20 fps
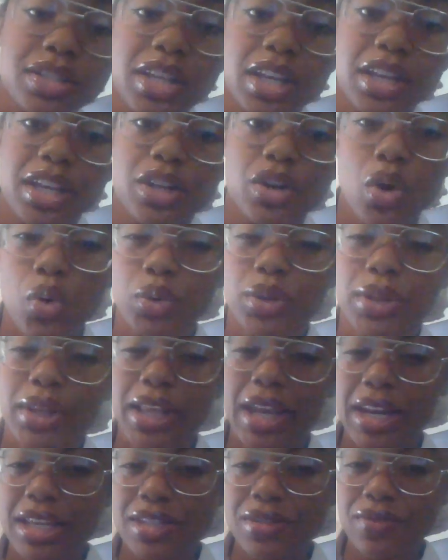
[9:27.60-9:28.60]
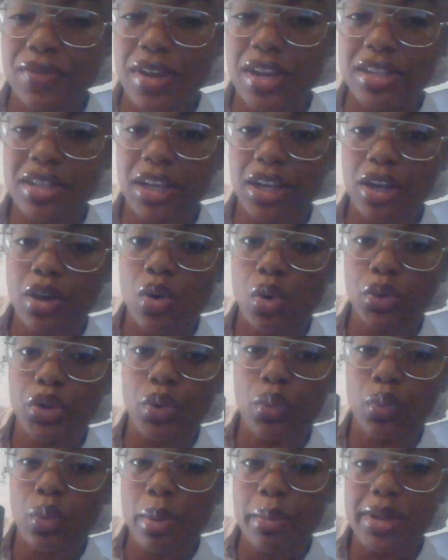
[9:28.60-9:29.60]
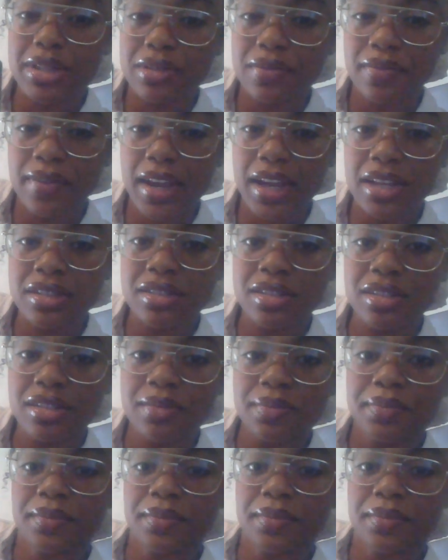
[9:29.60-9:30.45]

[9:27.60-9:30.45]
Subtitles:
like an old lady's face, like an older woman's face,